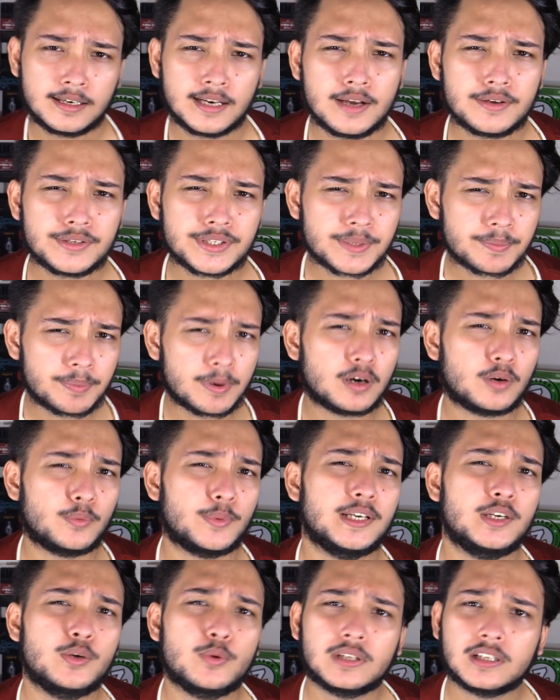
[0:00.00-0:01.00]
Now's the part
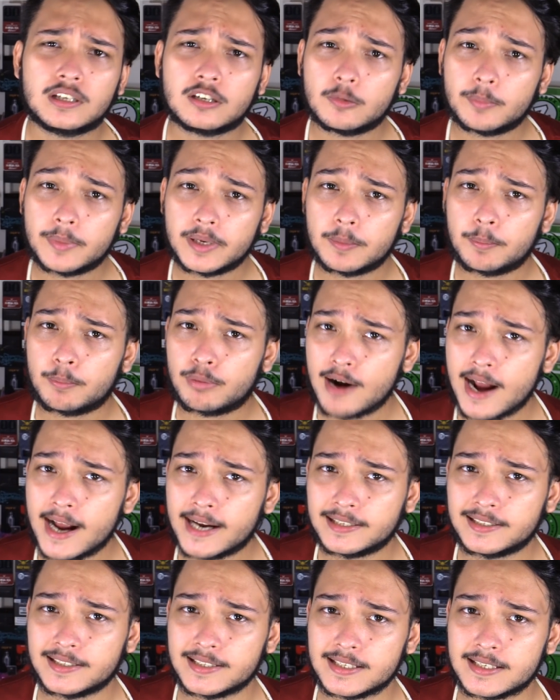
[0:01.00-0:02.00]
we do a little bit of
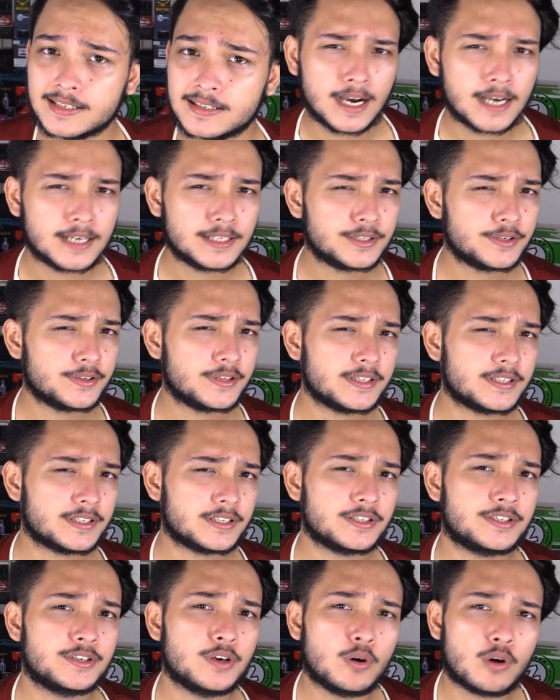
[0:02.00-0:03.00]
practice. I do this
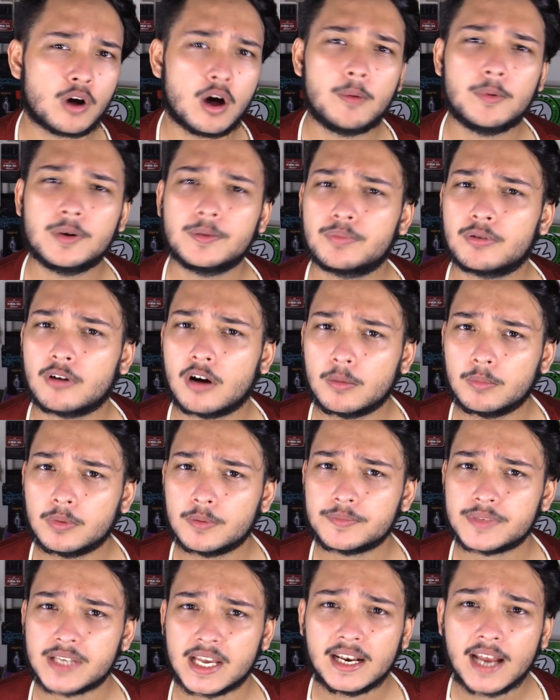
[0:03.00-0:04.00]
to show common
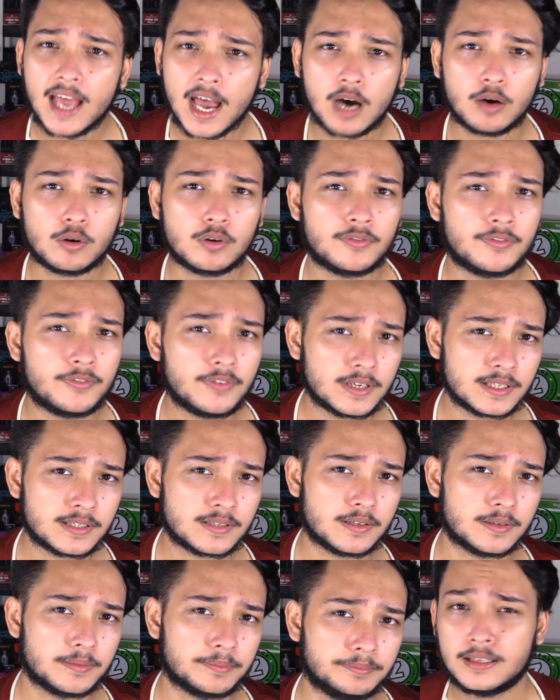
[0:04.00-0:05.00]
problems and how to fix
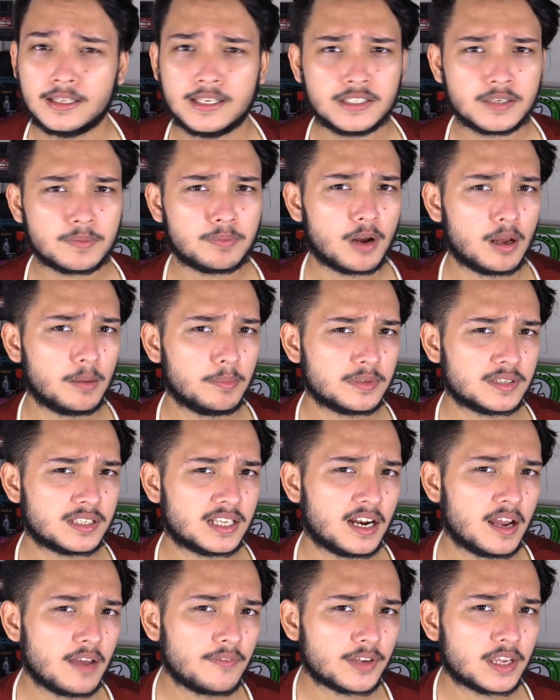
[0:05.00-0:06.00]
them. These are problems
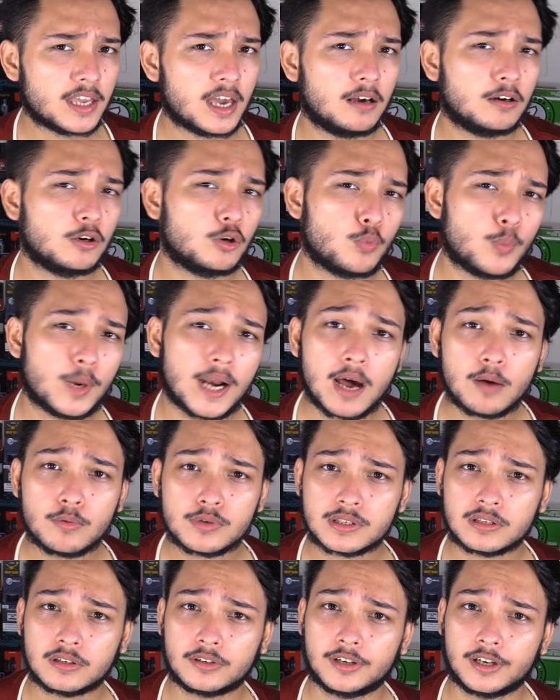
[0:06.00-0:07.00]
that I've encountered when I
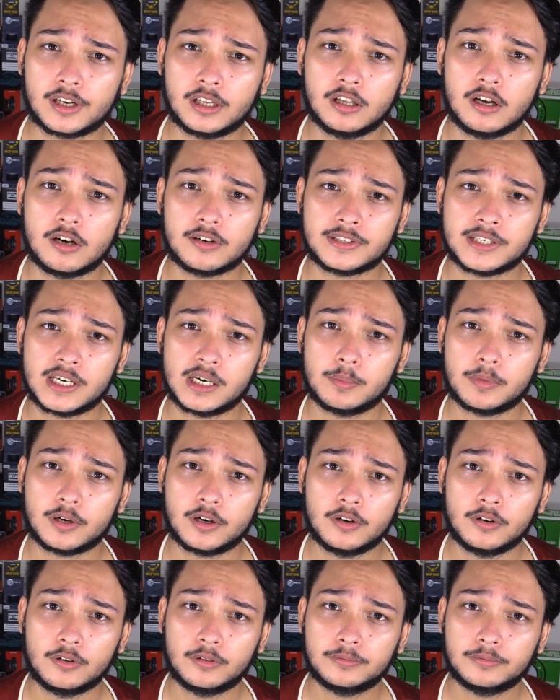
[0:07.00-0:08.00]
was learning a long time ago.